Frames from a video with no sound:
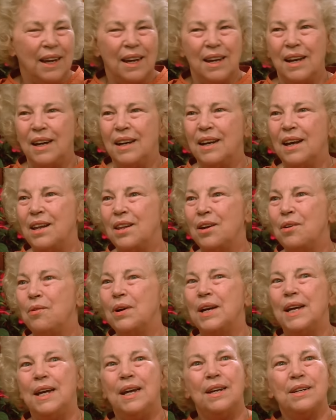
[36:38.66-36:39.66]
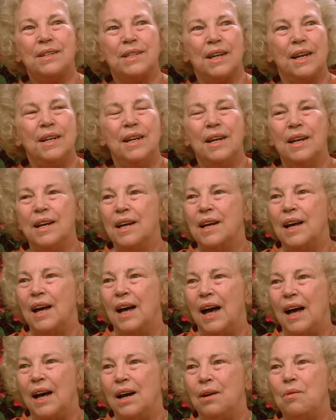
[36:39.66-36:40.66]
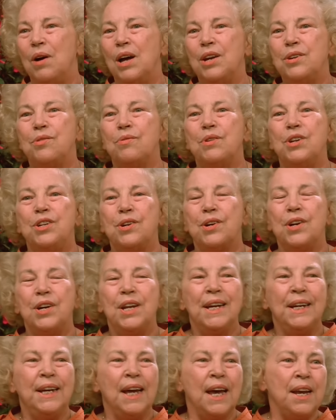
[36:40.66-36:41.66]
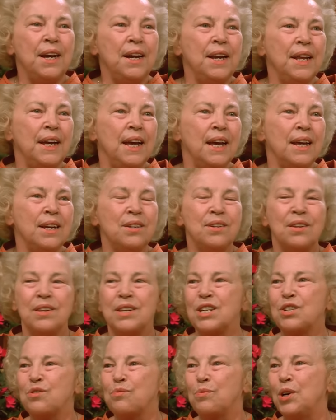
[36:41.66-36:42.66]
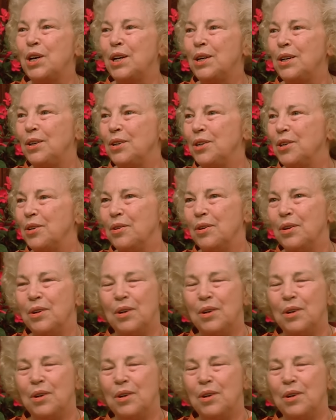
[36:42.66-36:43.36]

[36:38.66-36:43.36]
In another way, he said, I want to return again and again to this world